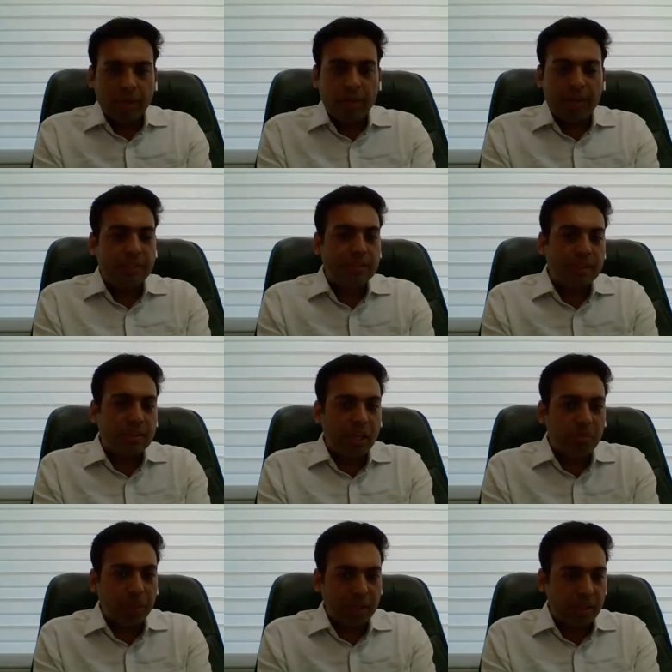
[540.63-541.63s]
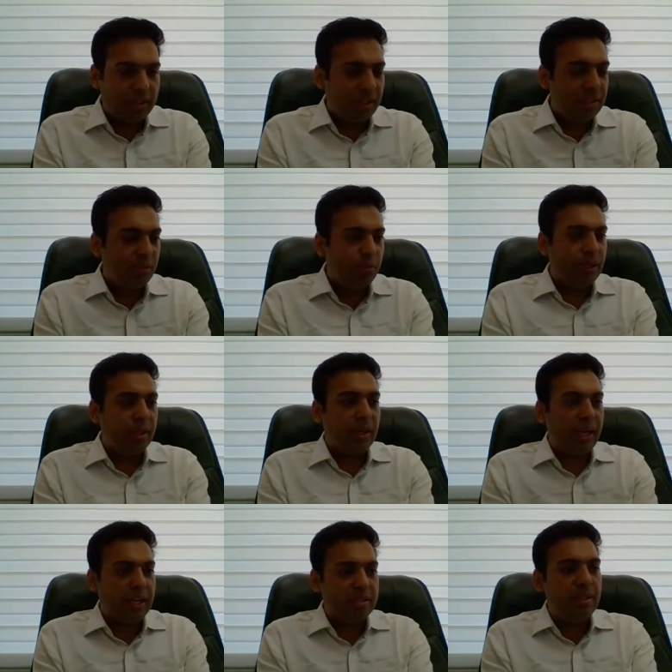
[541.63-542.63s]
countries just like Bangladesh
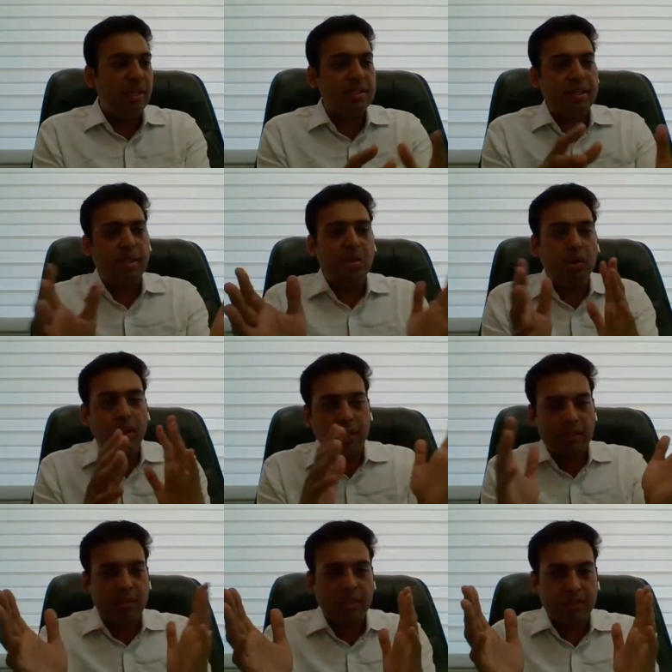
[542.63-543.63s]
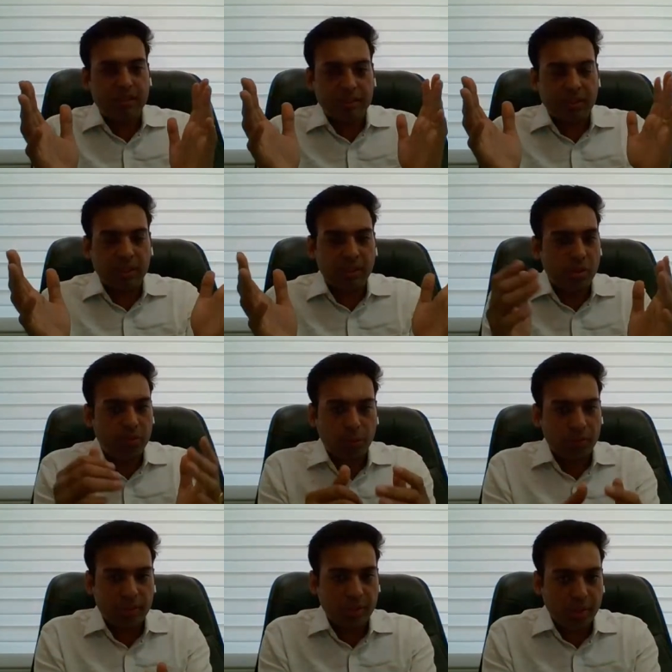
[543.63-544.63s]
where S D S and non S D S, this kind of
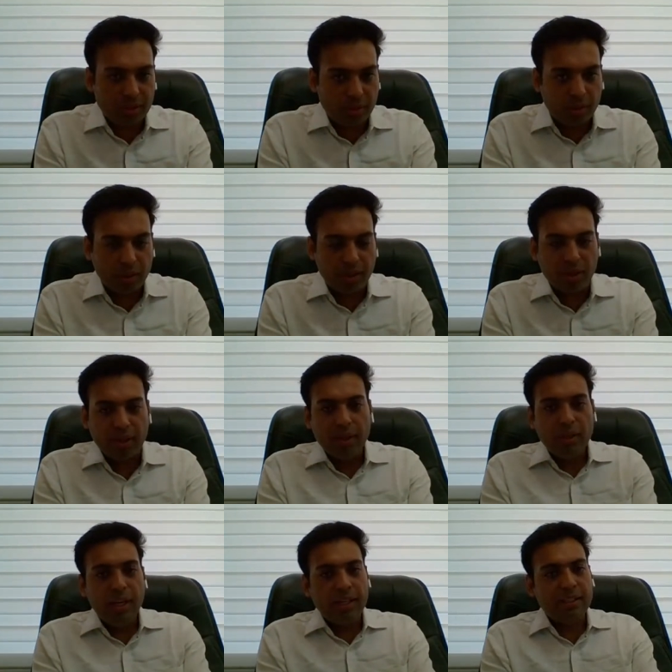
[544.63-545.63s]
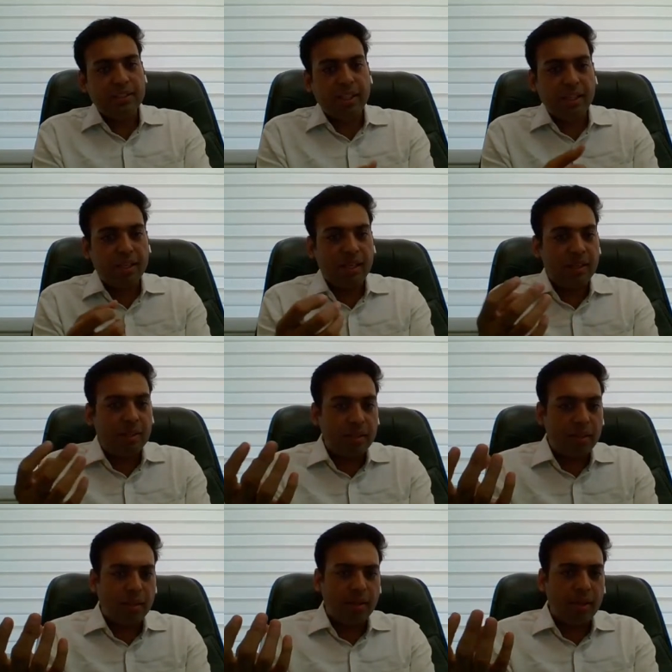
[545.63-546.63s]
provision is not there. It is there in
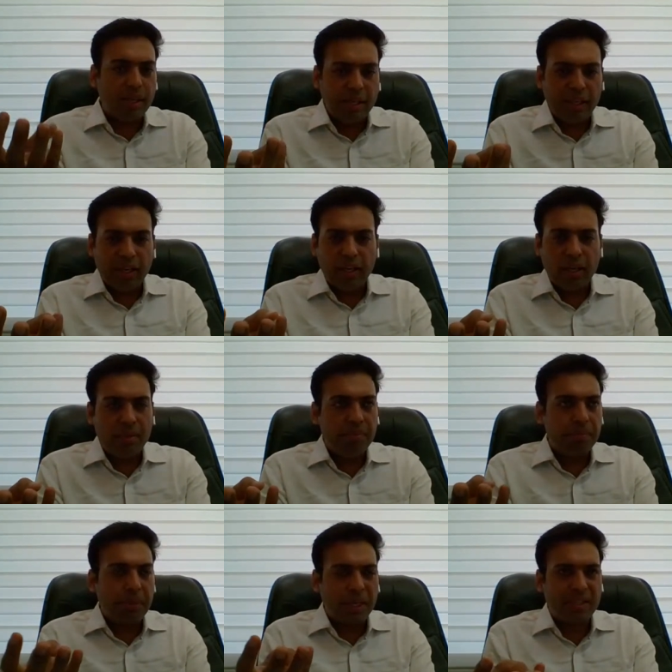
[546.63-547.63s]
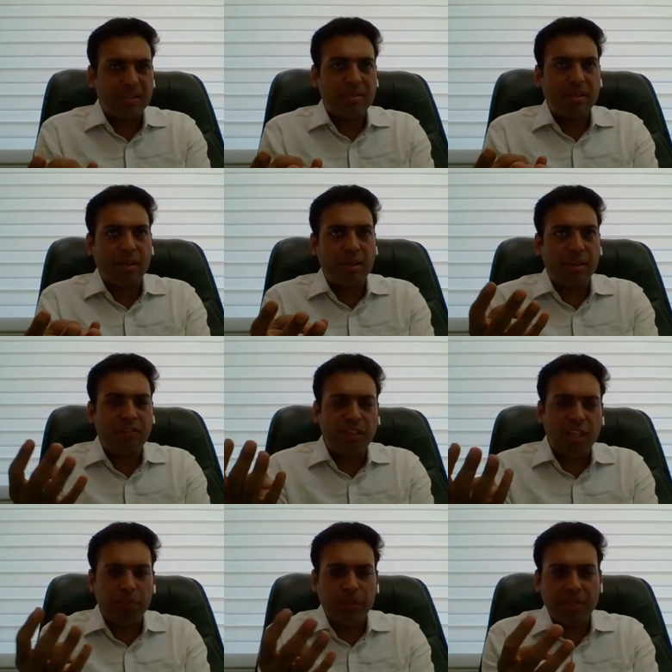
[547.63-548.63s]
uh, India, Pakistan,
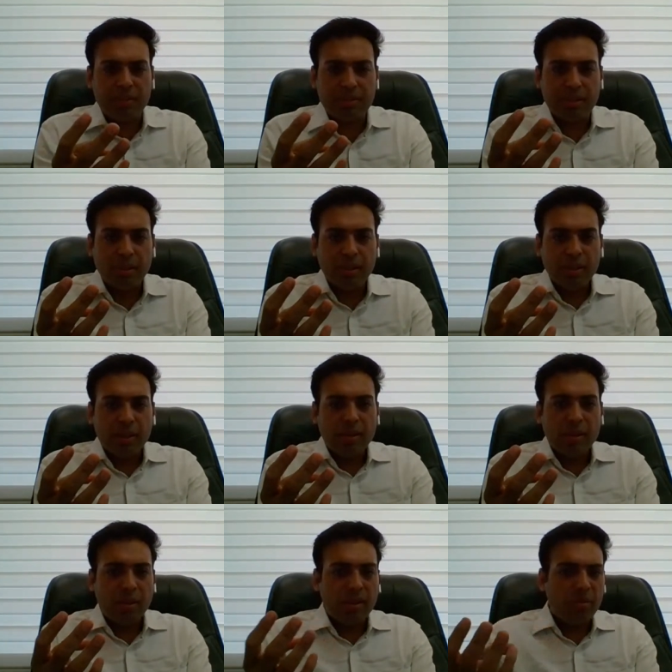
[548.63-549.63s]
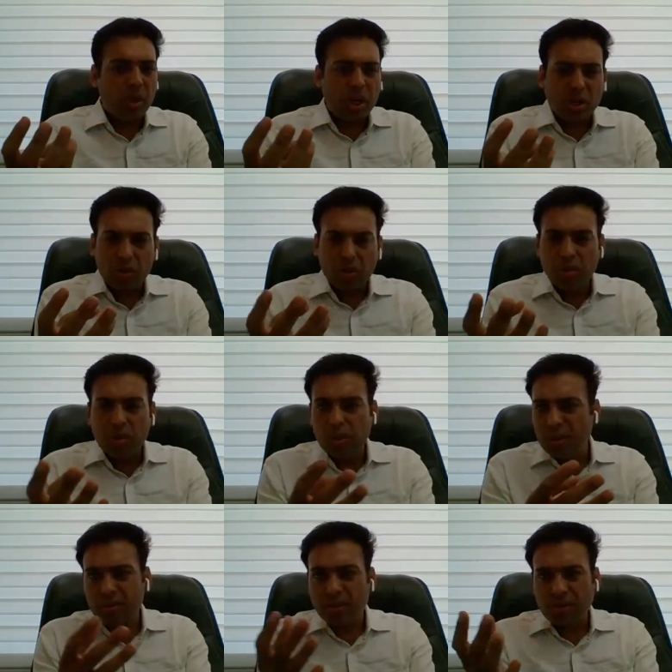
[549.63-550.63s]
Philippines, uh, Morocco.
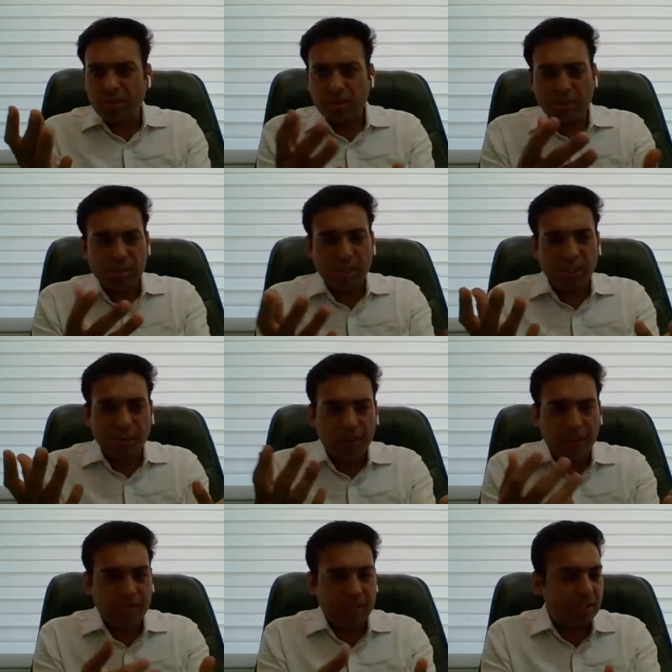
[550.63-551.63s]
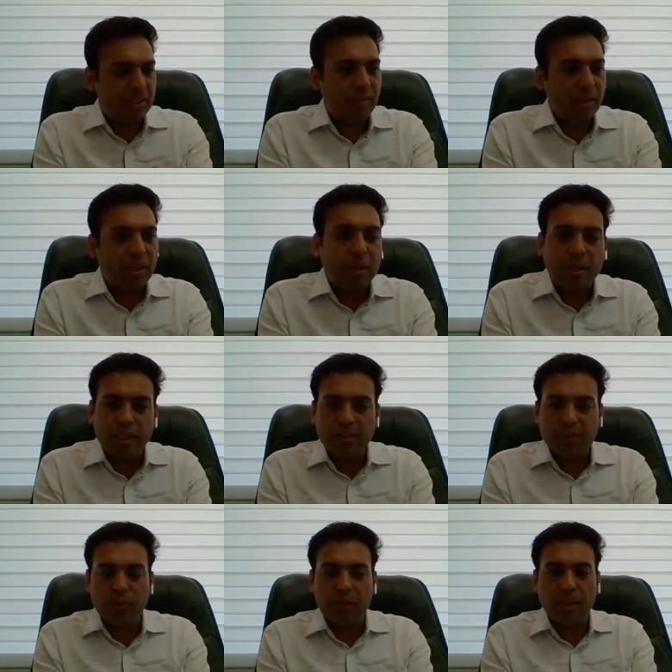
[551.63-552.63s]
Uh, uh, there are five, six, seven
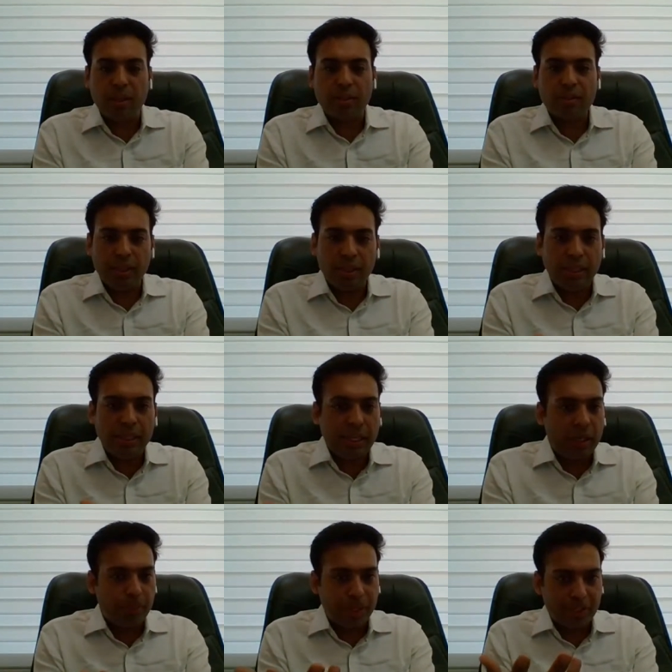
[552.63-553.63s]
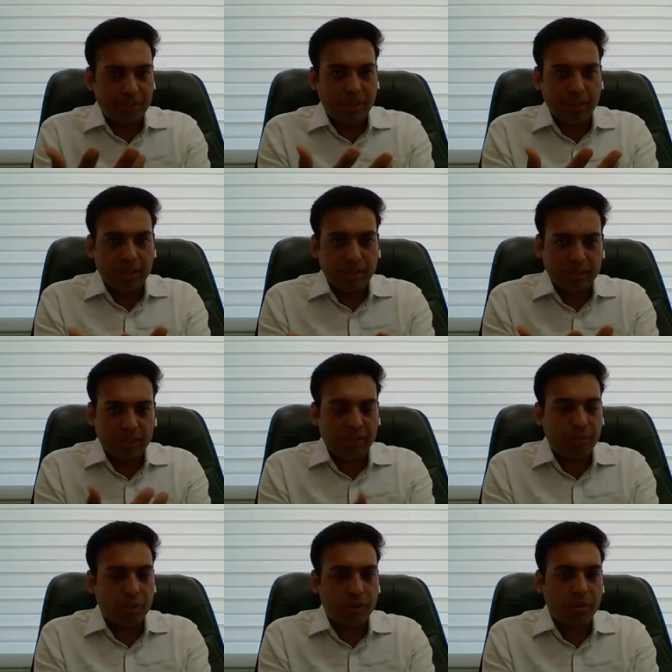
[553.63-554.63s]
countries for that. In India and Pakistan, it is
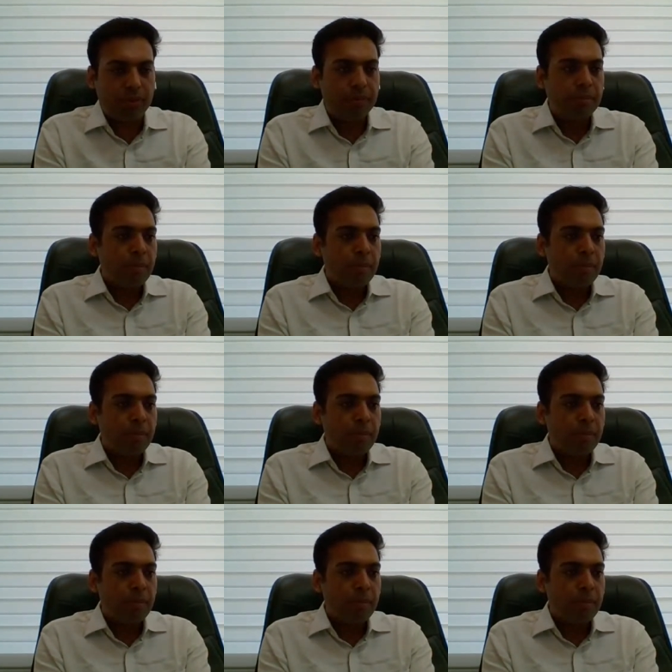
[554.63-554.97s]
there for sure.